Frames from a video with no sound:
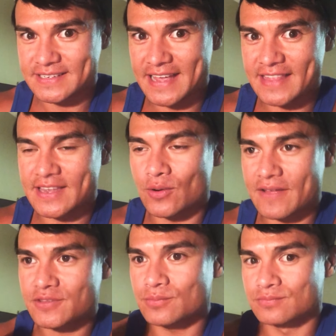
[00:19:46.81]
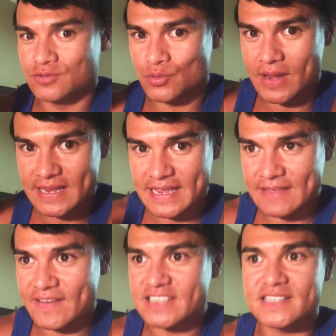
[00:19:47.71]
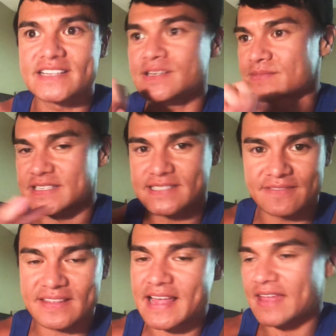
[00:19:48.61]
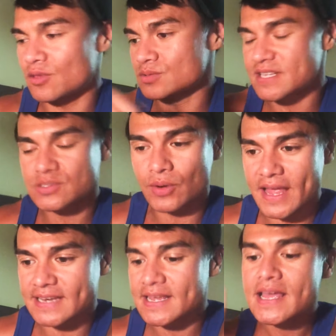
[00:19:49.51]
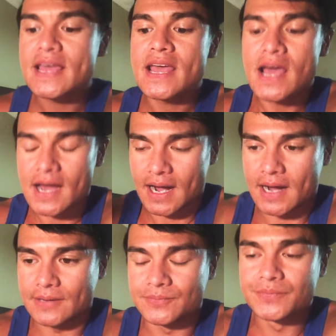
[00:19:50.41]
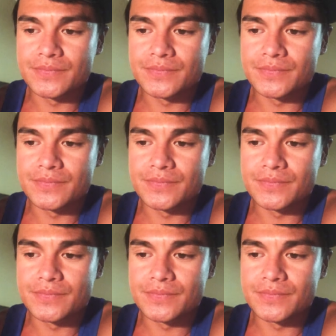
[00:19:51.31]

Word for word: Yeah, they don't have to do any evangelisms and stuff like that. Those things will end. Uh,